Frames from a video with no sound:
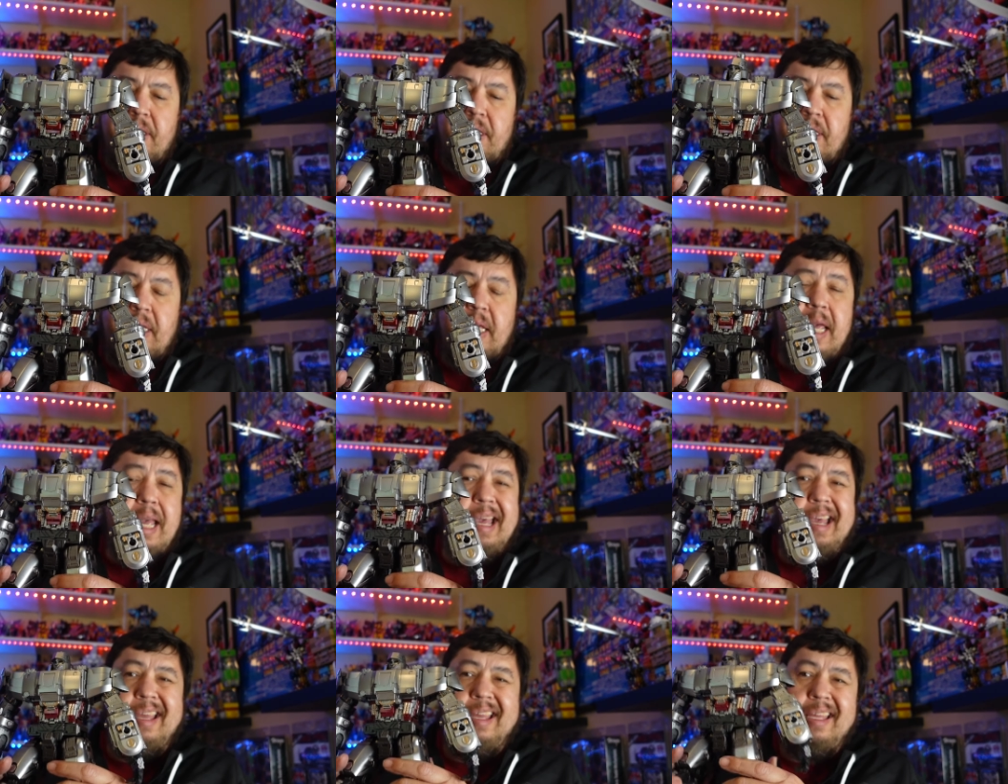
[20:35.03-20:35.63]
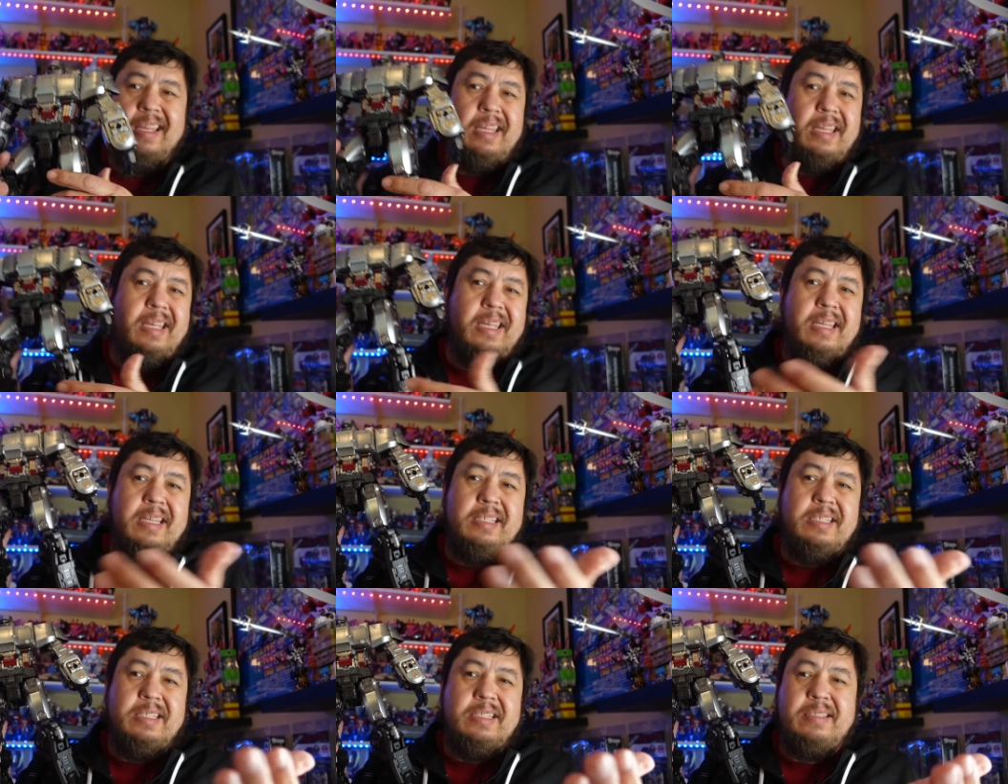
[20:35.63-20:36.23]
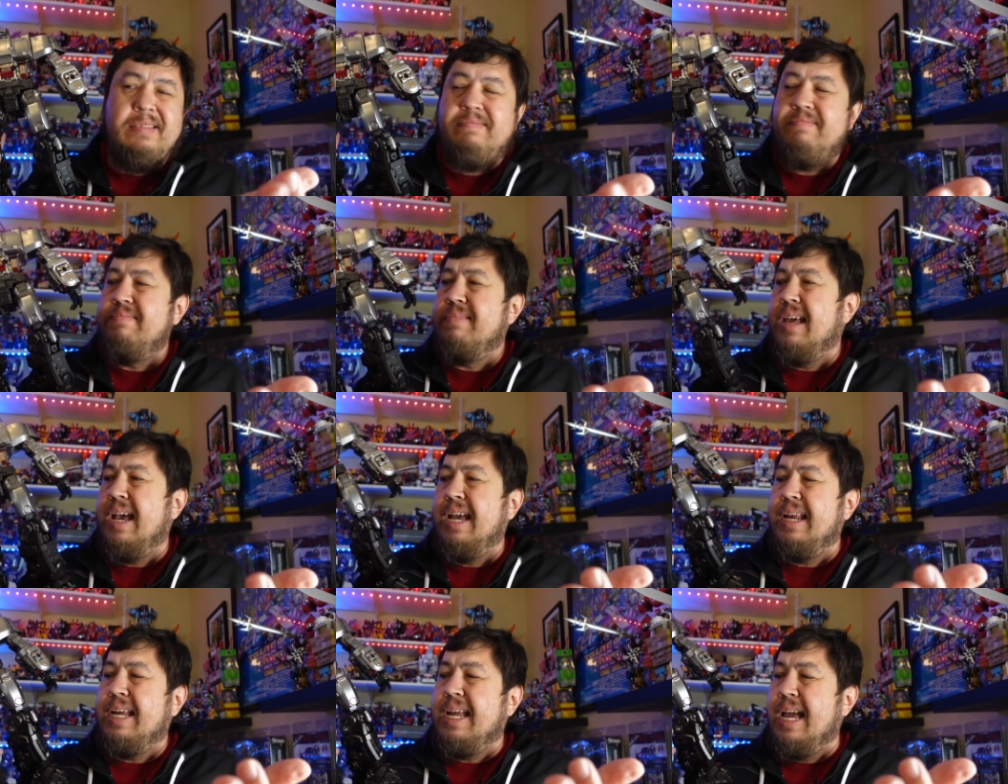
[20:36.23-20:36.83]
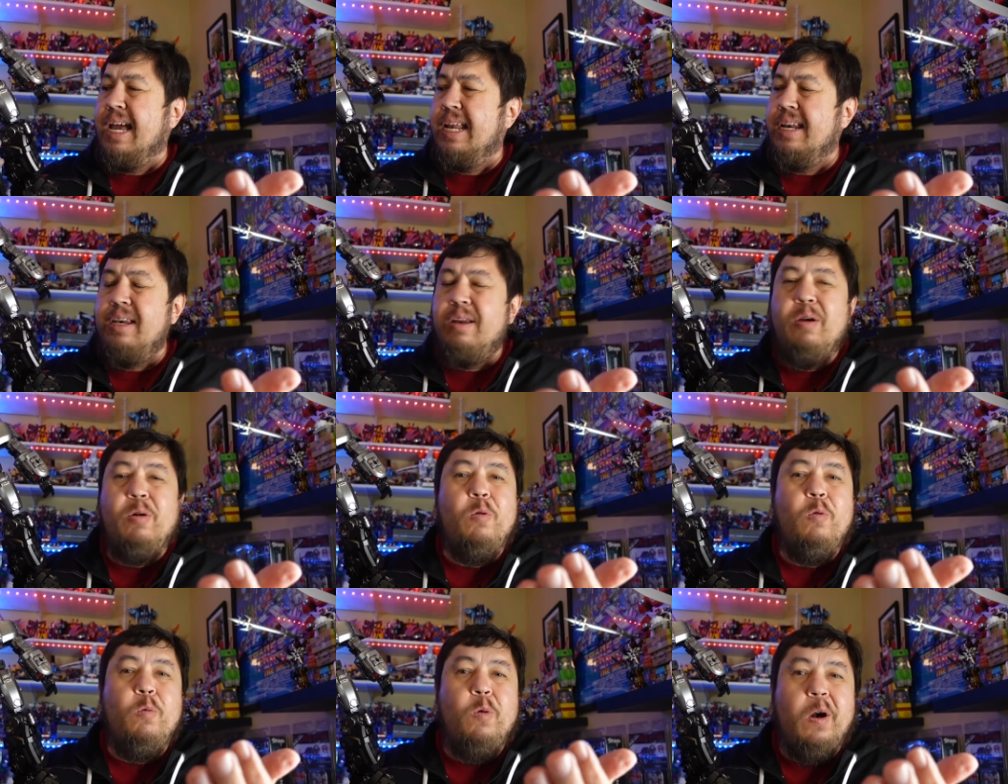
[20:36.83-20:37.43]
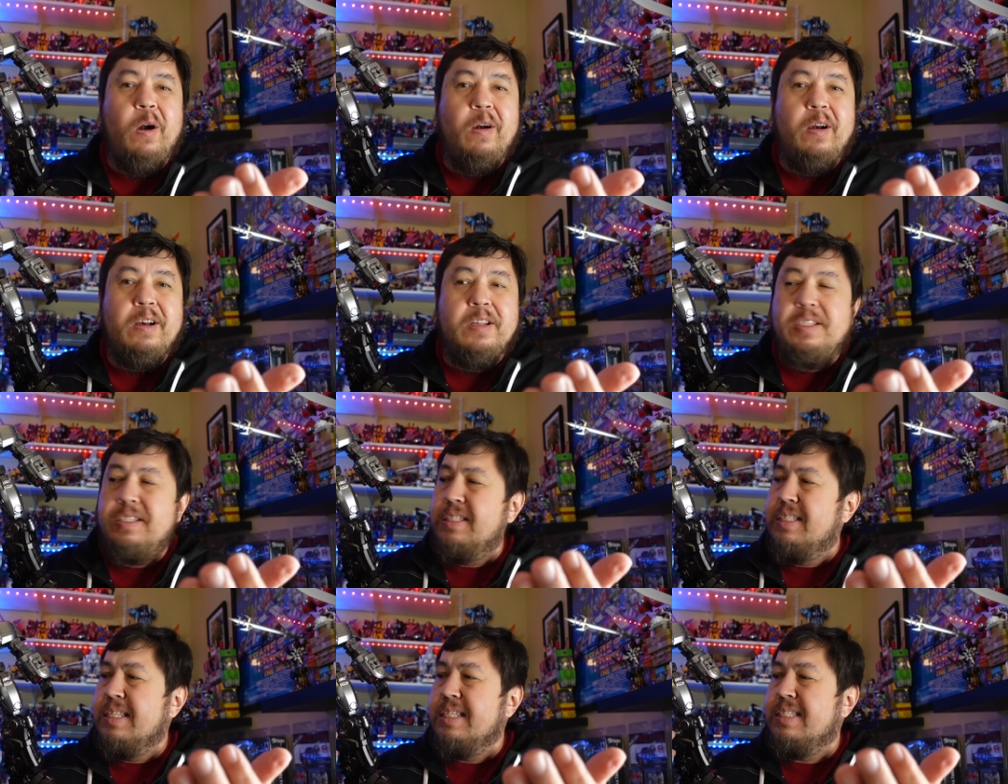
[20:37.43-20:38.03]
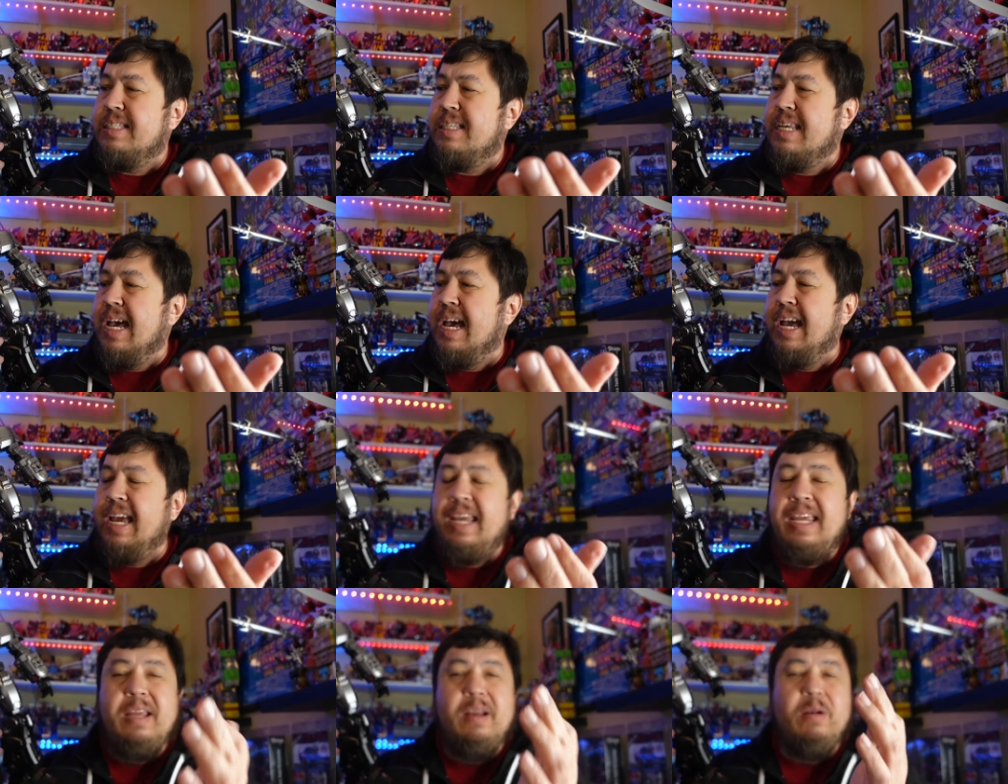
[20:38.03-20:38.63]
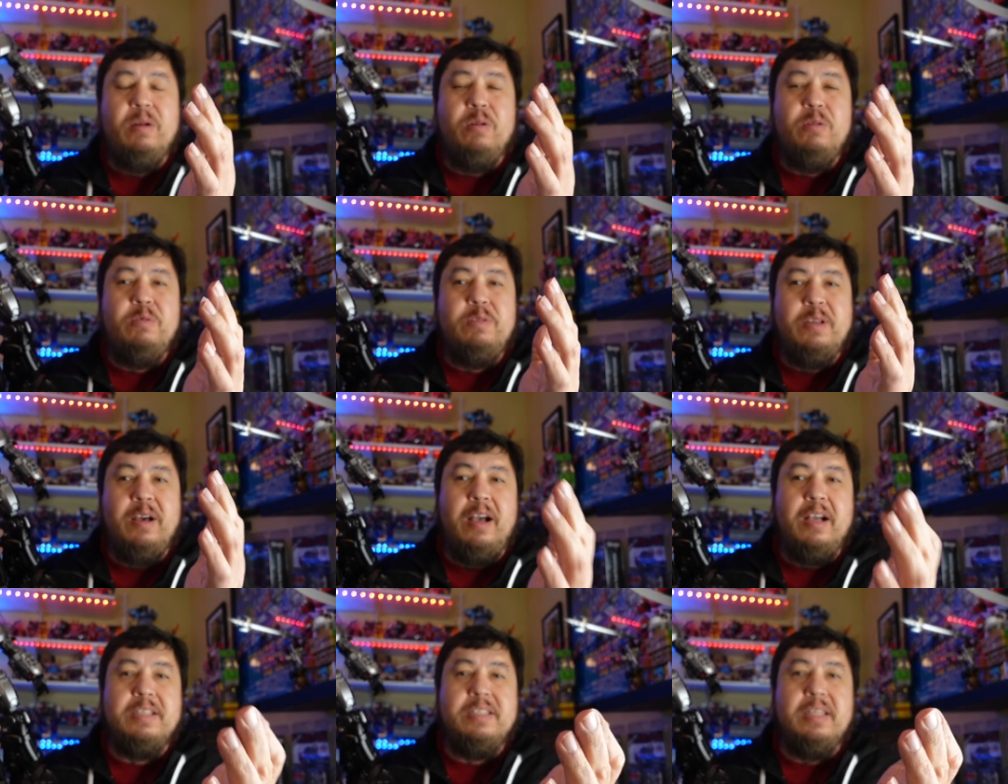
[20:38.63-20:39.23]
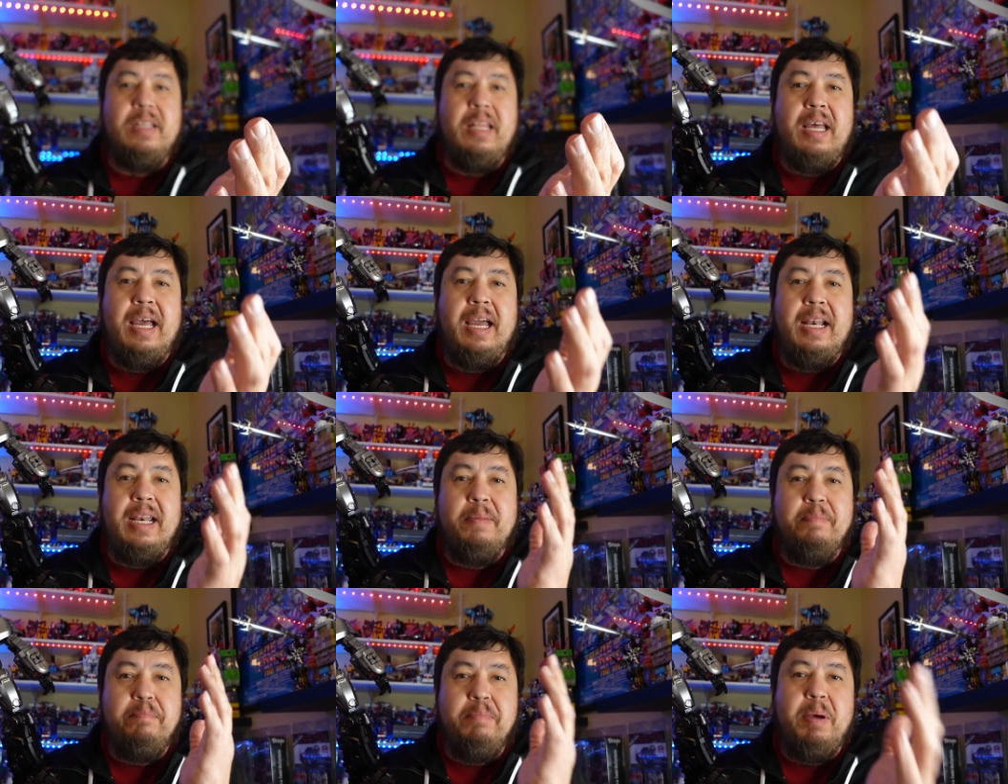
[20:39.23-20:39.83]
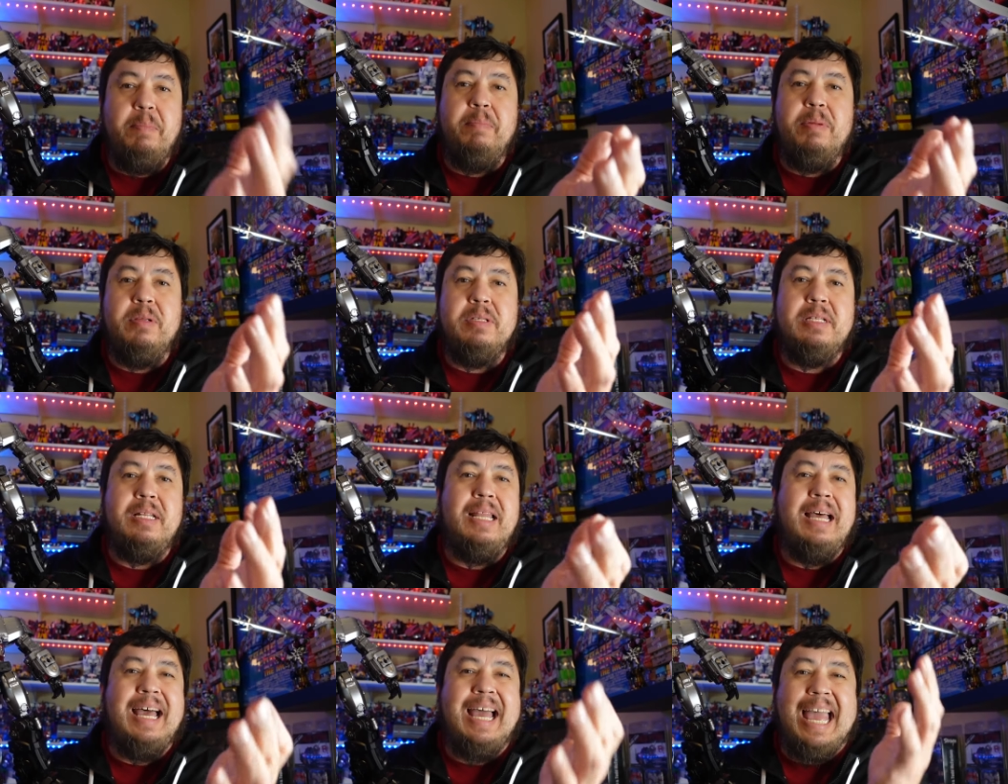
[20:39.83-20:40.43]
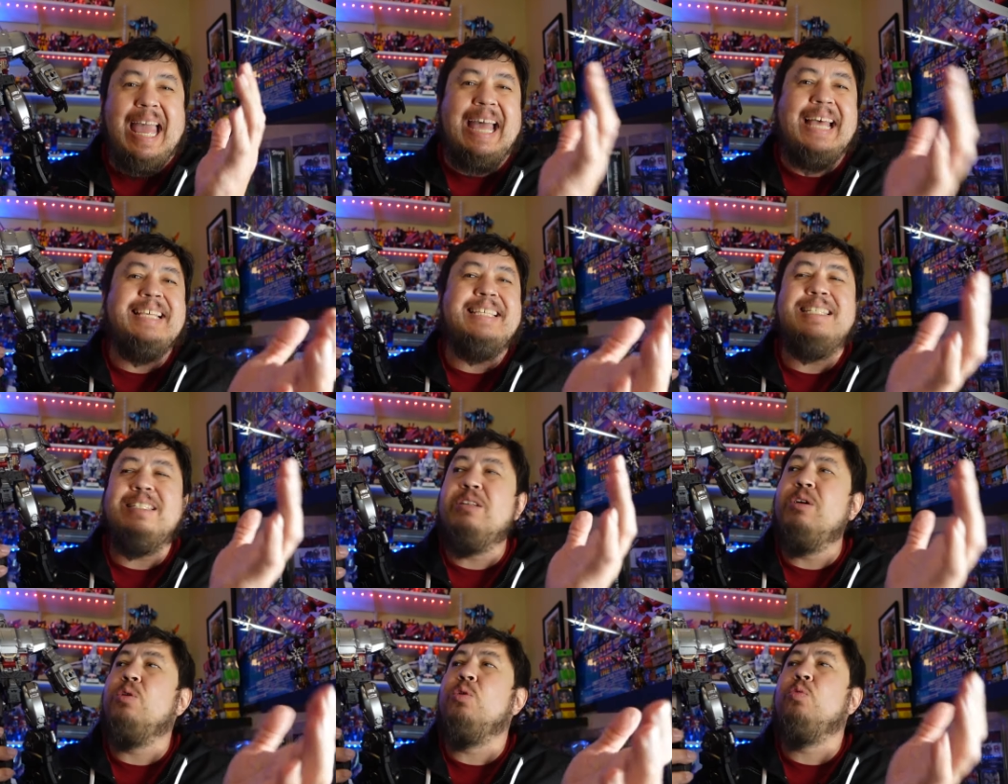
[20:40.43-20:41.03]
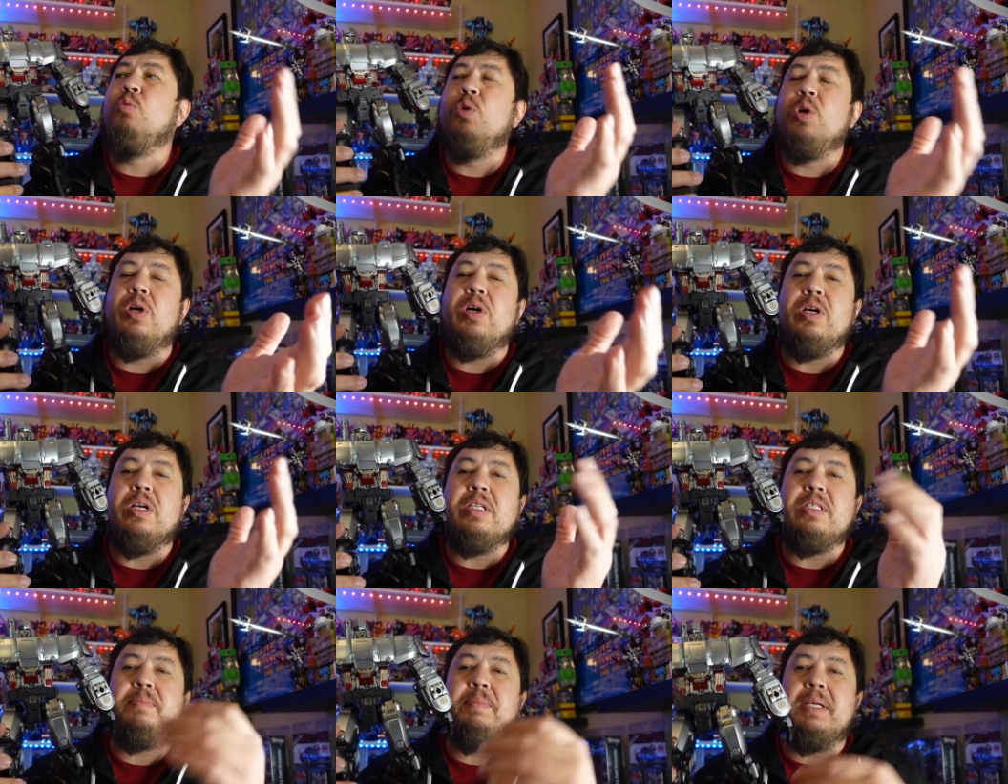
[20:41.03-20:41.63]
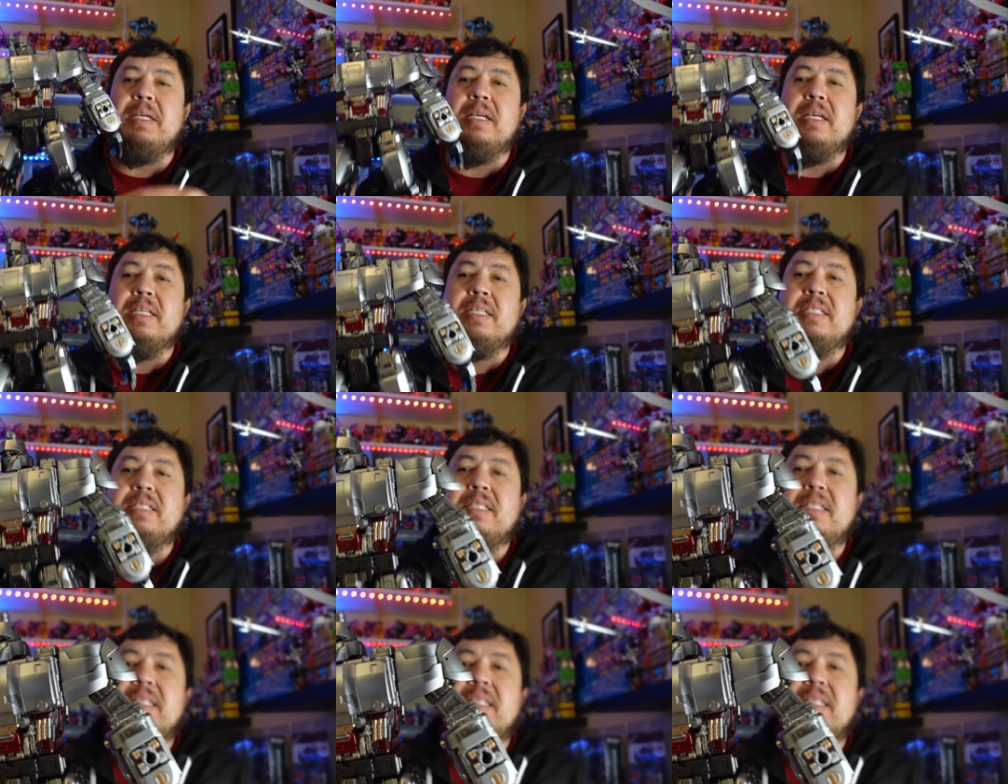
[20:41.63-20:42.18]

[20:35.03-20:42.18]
yeah, just I got no words. This guy here who talks a lot and mumbles a lot has no words because